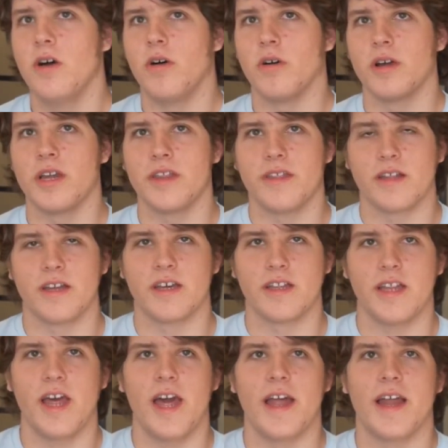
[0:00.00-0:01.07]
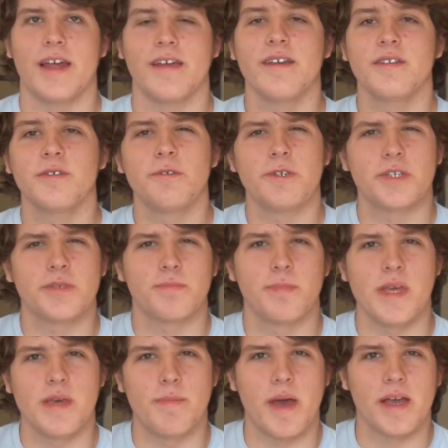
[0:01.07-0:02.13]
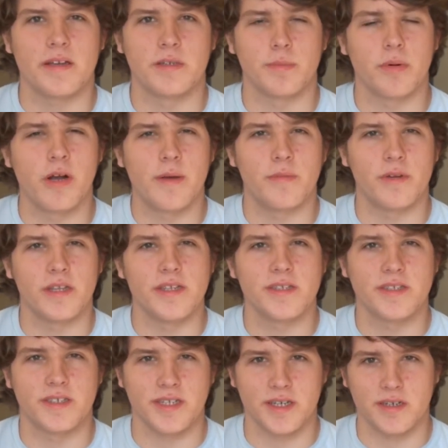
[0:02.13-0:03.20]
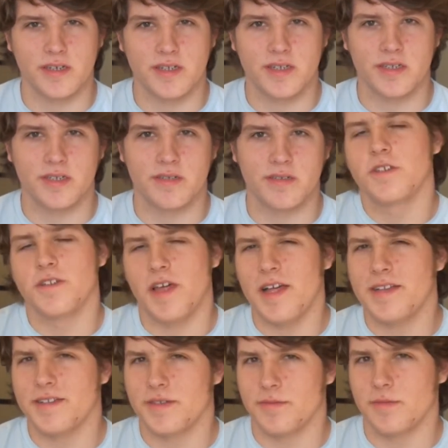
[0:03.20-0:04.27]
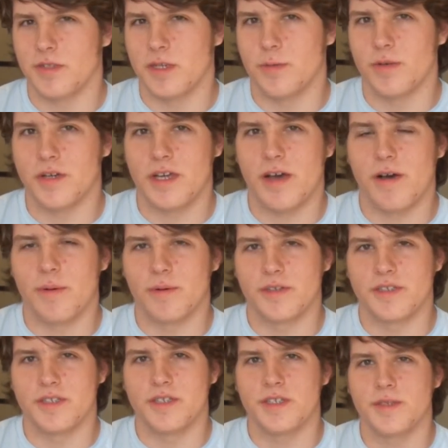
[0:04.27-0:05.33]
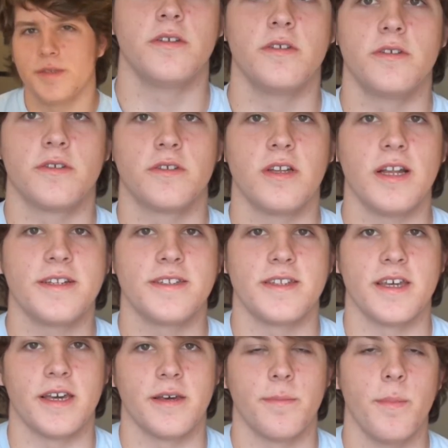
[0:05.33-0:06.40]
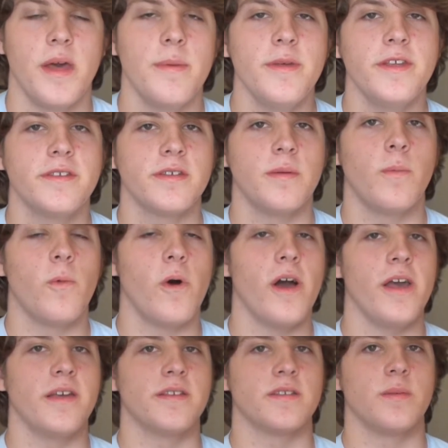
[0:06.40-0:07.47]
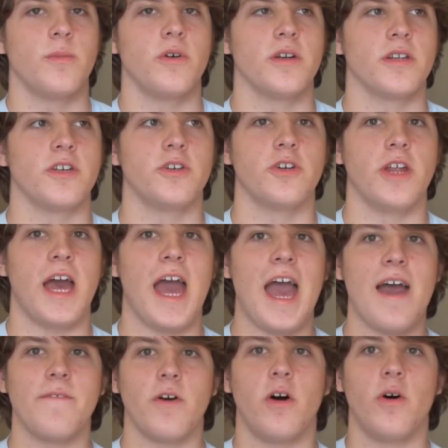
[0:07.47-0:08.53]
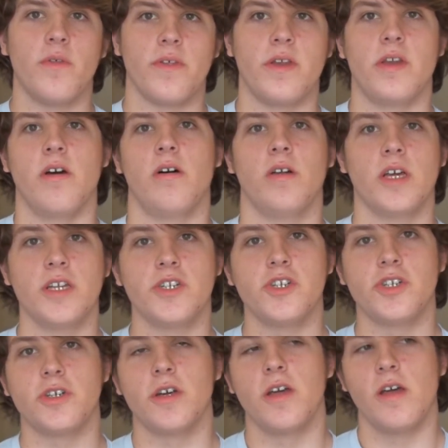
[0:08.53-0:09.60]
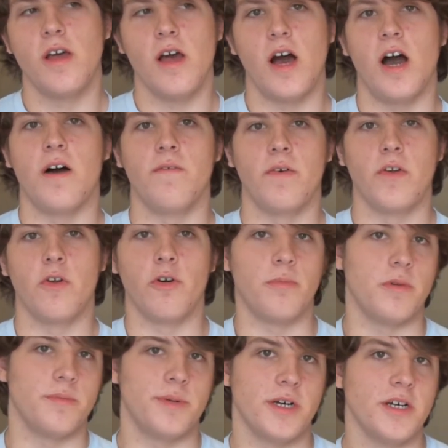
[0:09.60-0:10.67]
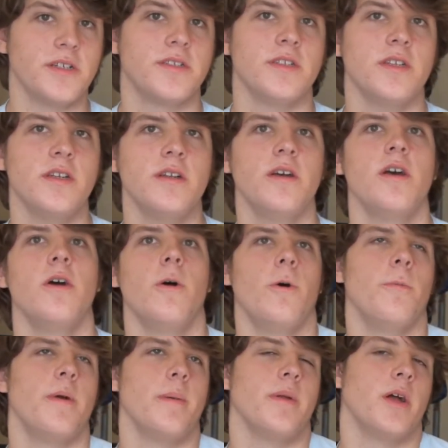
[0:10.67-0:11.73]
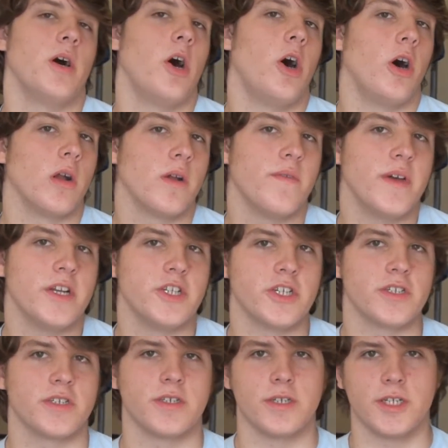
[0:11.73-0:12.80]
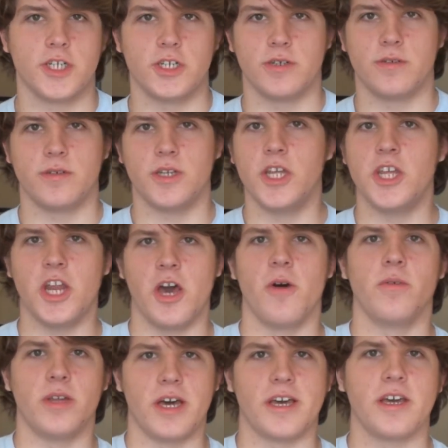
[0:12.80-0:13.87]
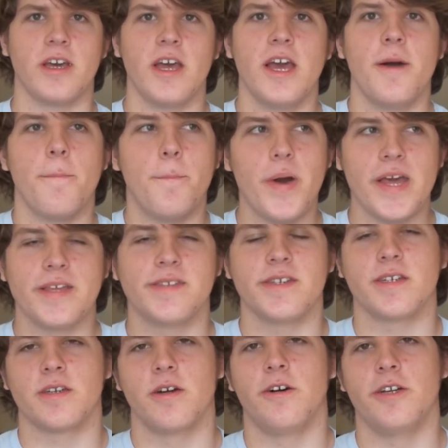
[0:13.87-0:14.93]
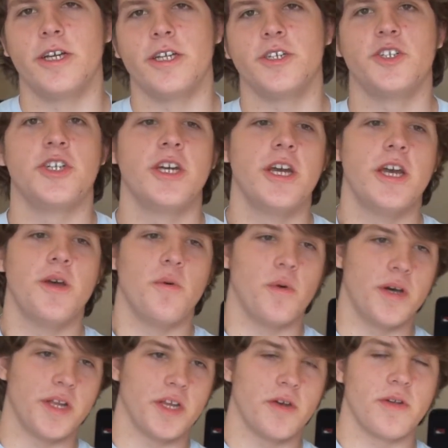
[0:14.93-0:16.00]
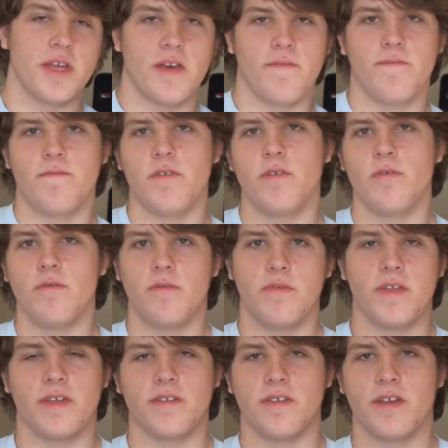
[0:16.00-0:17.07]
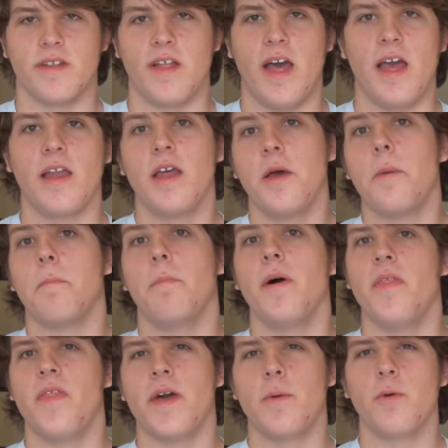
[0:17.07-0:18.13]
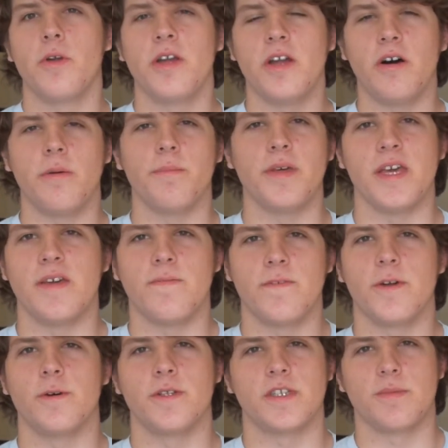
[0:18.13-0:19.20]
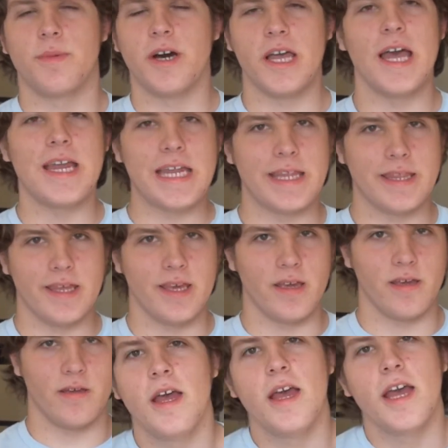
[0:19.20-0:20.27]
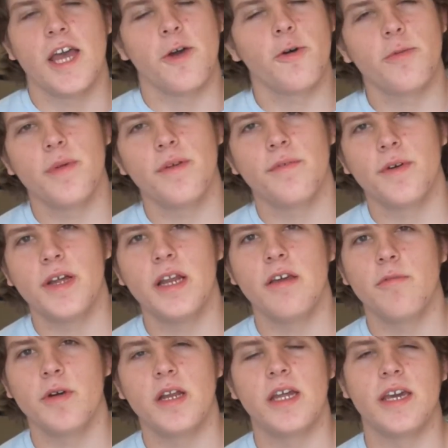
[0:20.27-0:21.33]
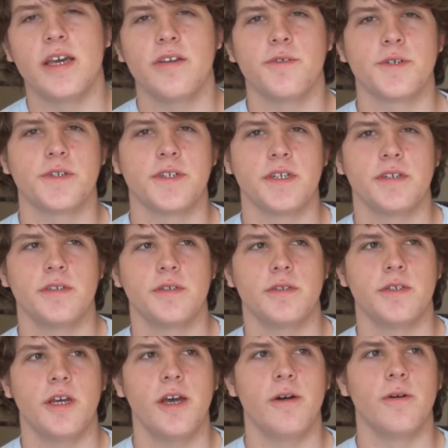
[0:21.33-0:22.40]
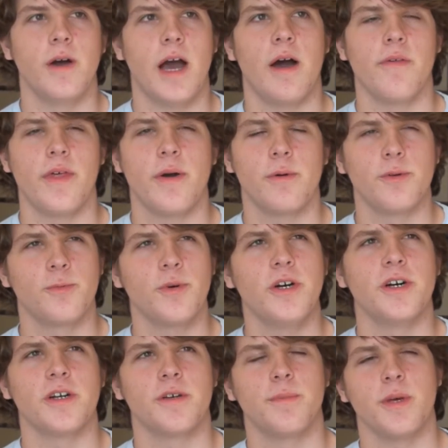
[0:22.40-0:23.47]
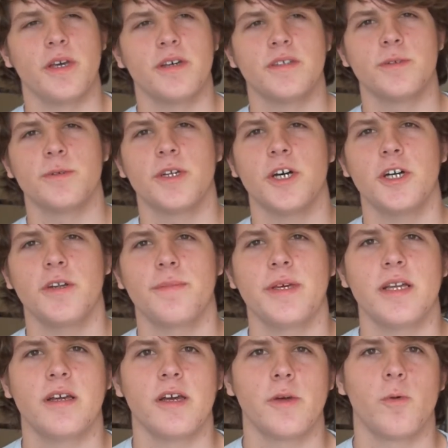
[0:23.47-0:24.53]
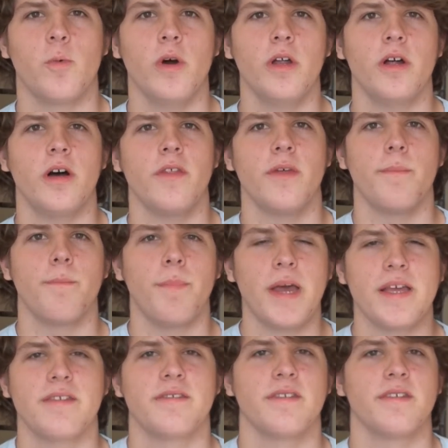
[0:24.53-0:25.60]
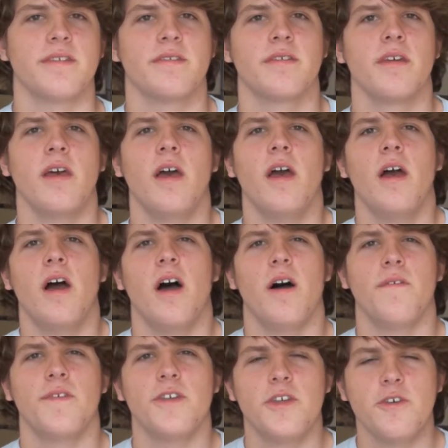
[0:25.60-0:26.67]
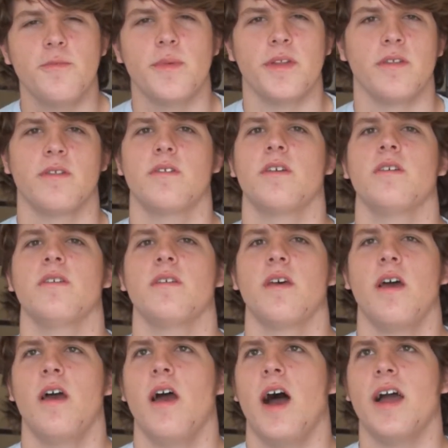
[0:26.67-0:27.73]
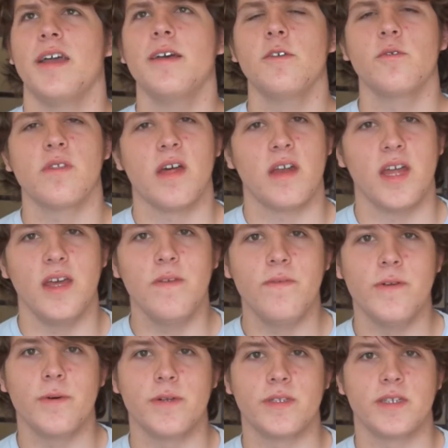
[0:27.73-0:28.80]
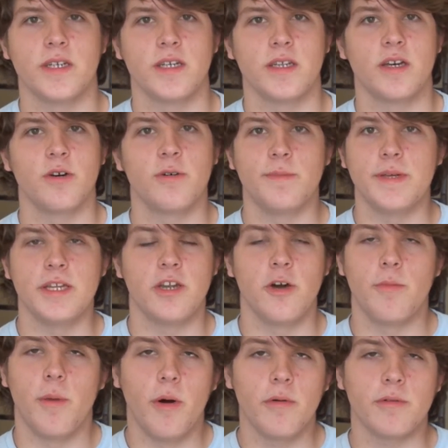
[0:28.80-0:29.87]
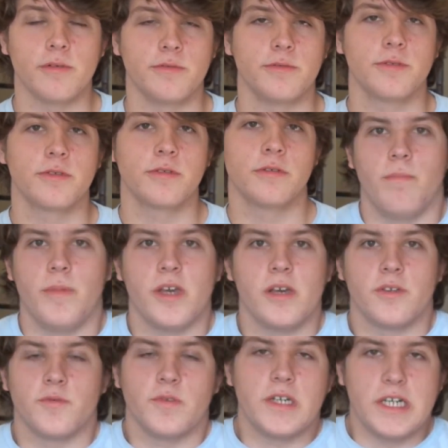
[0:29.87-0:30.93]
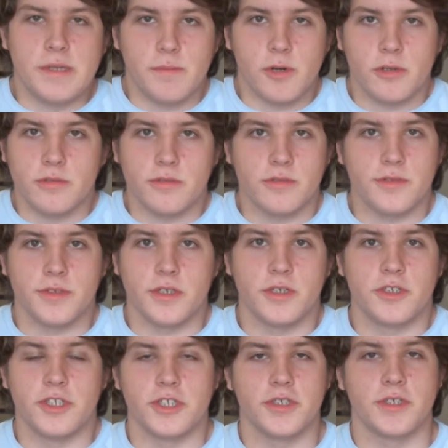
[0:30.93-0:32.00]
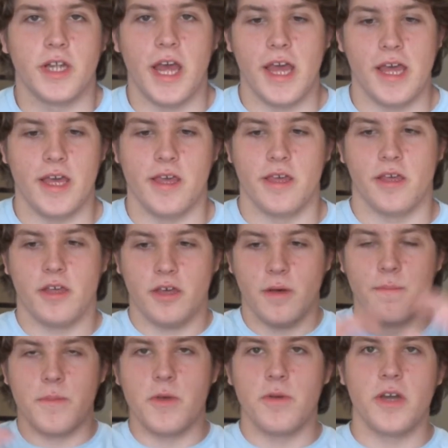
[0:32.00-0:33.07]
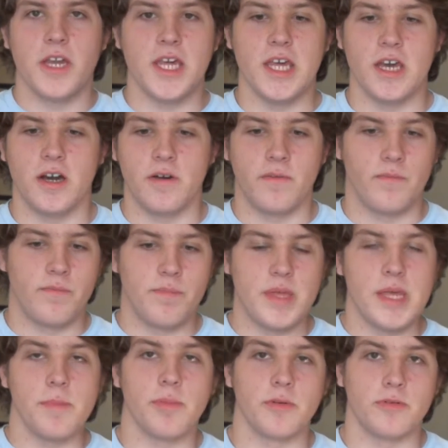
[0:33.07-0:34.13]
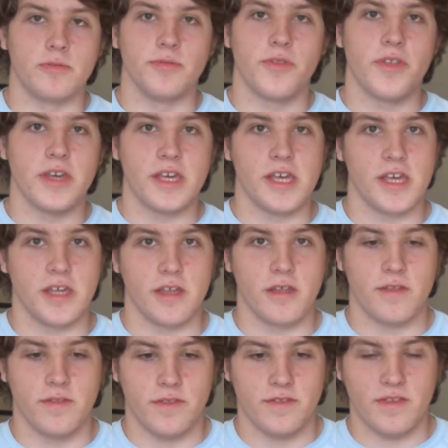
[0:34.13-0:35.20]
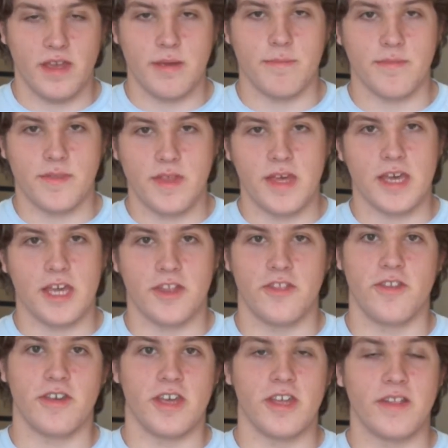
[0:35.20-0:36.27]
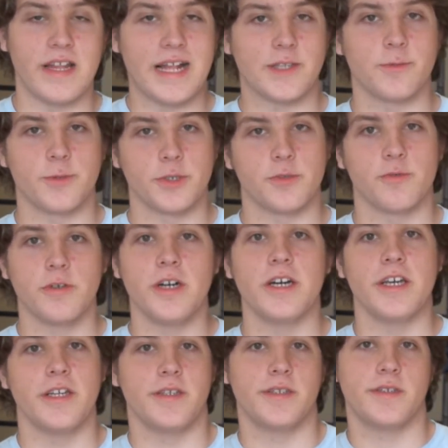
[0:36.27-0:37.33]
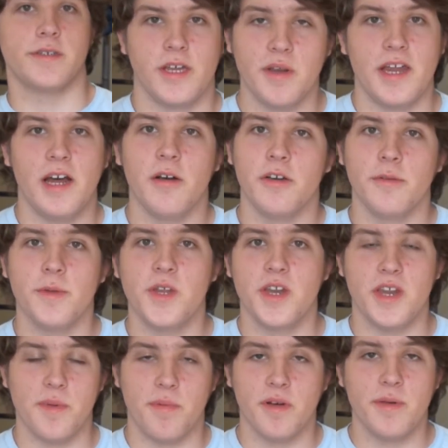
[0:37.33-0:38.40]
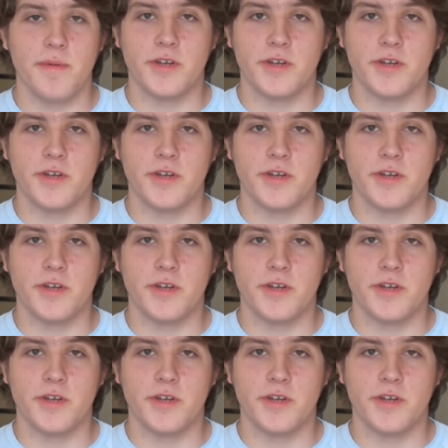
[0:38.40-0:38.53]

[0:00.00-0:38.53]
or anything like that. I guess it would just be back to primal instincts. So that doesn't really work how I wanted to. So let's think, maybe some way someone could have all the knowledge of a normal person, or maybe not all of it, just, you know, like basic knowledge, where to go to get food, things like that, but they would not be influenced by anything. It would be really, really interesting to know how that would work, because it would kind of be like, what are the basics of humans? Because I guess without influencing, there would be no morals. Because really, morals are just a community of people thinking the same thing and thinking that's what's right. In our community, pretty